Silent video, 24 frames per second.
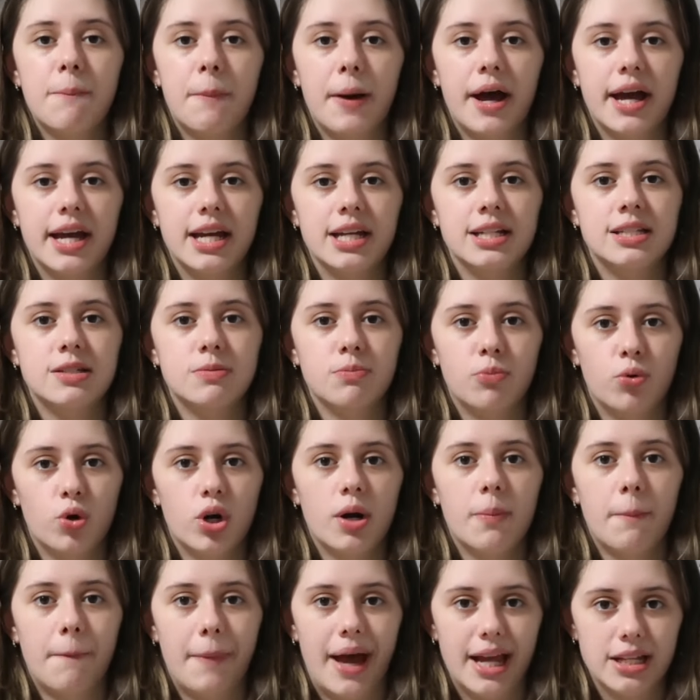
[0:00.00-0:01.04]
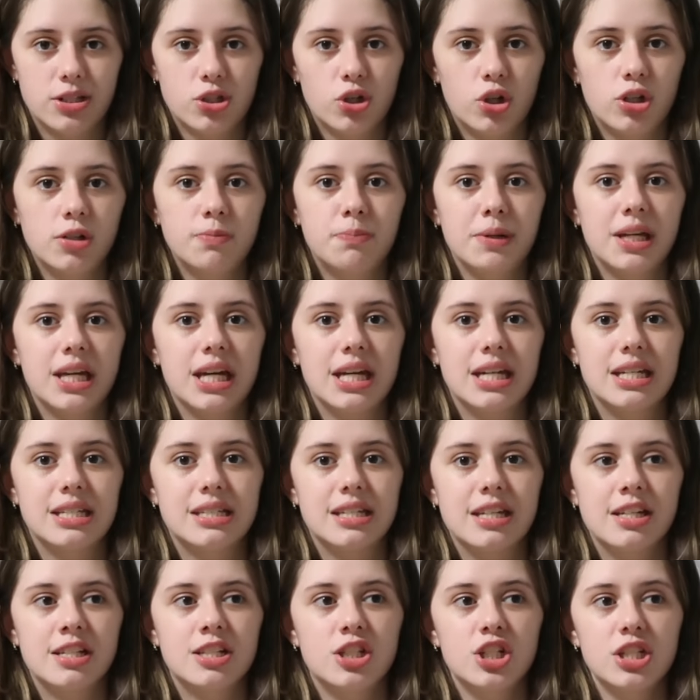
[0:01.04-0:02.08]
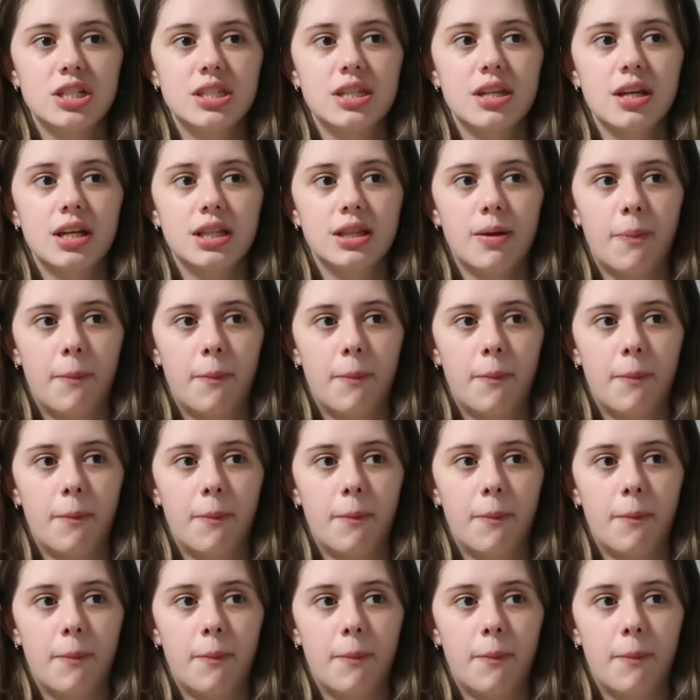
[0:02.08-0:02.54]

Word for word: but it's more mental because it's just like